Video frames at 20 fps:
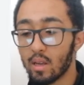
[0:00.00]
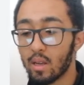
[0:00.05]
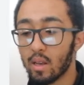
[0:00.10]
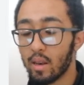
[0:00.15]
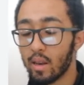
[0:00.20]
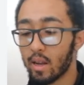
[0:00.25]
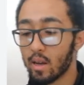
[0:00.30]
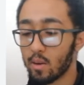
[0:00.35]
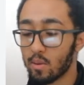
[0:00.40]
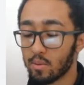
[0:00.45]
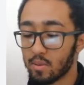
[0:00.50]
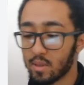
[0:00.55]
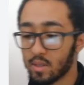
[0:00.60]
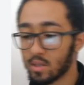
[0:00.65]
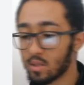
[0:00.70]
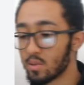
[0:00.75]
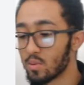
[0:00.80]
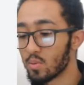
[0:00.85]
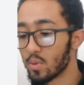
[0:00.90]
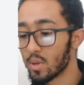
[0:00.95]
Now, this
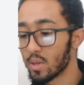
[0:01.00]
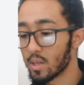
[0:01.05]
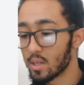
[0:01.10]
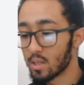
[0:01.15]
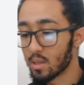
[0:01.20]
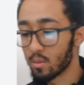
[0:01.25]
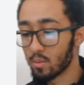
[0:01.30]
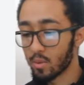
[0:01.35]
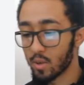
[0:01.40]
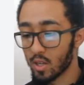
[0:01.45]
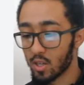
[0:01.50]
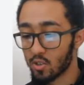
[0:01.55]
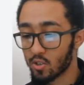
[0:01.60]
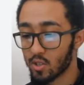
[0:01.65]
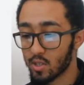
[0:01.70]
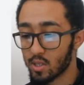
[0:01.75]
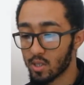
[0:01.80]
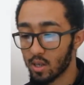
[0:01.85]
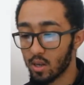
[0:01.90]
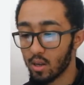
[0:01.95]
is where it gets a bit
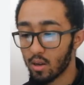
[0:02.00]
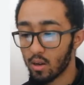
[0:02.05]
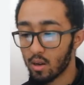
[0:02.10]
interesting.